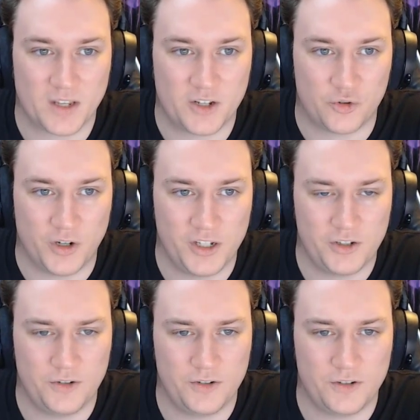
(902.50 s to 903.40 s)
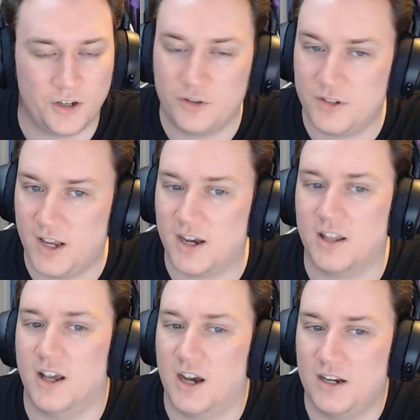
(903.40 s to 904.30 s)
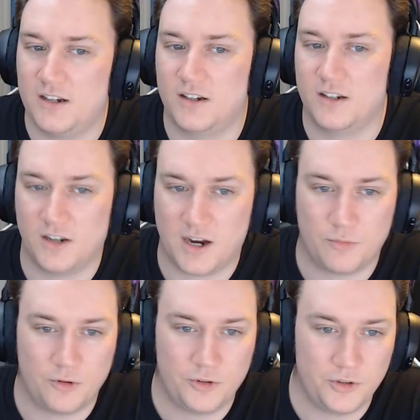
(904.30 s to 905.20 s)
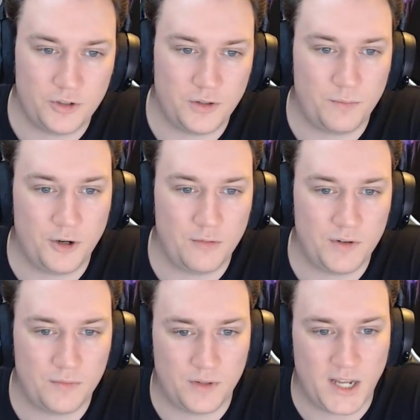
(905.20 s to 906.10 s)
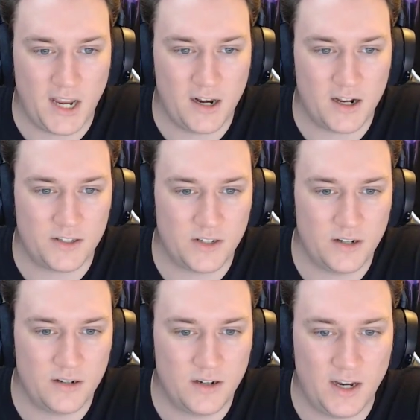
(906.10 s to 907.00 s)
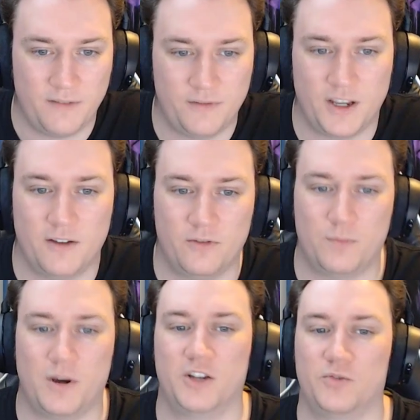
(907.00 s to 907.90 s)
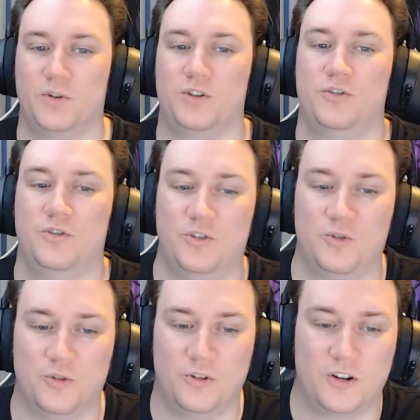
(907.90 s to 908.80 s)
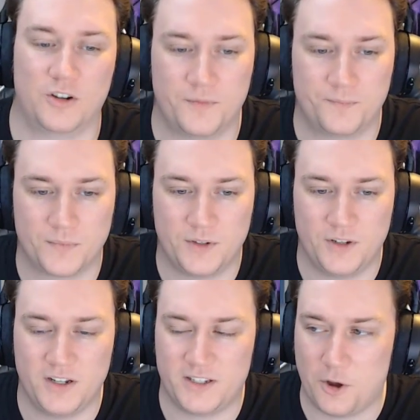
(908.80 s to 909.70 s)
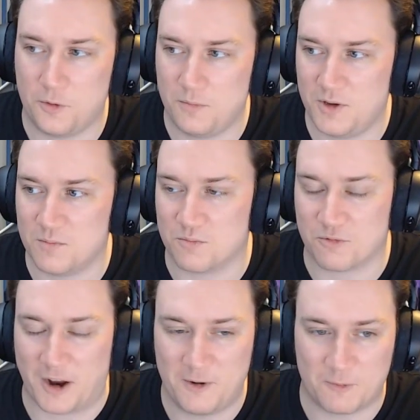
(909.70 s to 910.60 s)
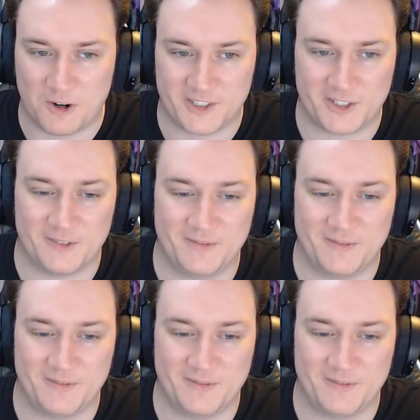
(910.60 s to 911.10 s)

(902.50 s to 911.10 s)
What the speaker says: tricked you? Are you saying I lied? I brought you to the pyramid with the canines in it, and even gave you the password to the door lock. You didn't tell me you brainwashed them.